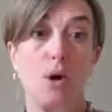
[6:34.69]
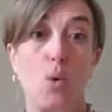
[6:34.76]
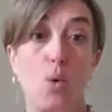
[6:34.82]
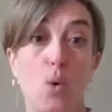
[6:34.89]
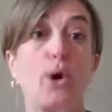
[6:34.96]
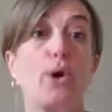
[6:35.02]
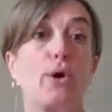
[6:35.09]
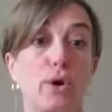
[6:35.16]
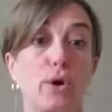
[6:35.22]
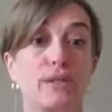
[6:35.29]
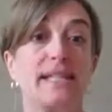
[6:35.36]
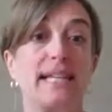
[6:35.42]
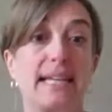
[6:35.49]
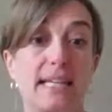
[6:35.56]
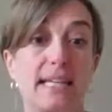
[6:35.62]

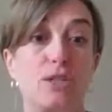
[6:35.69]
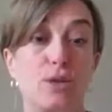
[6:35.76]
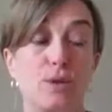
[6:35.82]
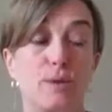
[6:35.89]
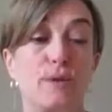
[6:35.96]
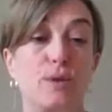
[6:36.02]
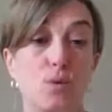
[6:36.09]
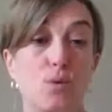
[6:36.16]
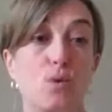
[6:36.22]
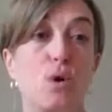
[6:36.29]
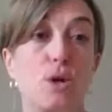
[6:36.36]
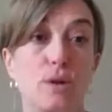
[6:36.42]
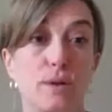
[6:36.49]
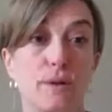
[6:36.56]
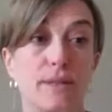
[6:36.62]
orders into
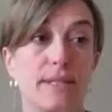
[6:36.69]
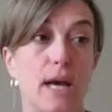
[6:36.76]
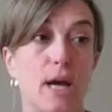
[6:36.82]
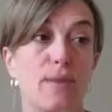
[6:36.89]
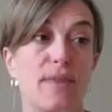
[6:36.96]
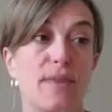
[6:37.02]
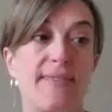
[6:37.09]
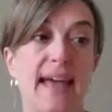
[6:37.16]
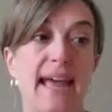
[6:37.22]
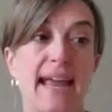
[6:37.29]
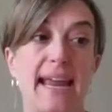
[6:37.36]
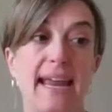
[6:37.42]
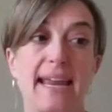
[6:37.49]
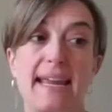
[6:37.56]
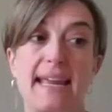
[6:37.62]
schools so that
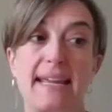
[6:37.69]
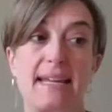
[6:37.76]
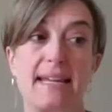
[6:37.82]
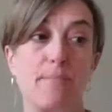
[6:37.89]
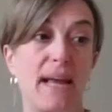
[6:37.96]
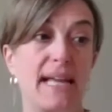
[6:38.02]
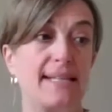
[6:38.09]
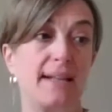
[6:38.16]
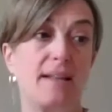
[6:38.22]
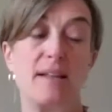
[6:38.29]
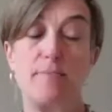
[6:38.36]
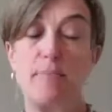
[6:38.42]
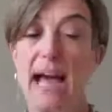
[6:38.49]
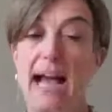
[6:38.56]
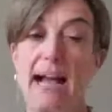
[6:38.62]
they can
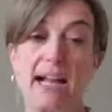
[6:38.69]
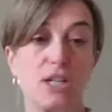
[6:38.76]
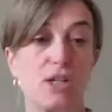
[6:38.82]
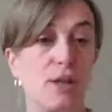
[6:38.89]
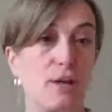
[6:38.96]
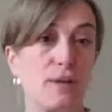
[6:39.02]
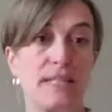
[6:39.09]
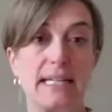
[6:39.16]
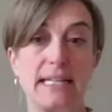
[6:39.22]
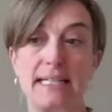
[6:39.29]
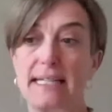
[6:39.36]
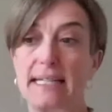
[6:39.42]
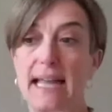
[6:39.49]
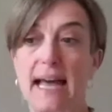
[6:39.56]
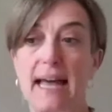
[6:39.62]
basically package those
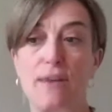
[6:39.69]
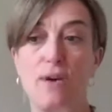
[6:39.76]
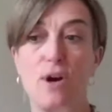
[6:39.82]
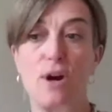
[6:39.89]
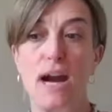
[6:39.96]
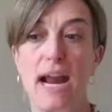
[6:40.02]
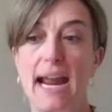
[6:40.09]
things together,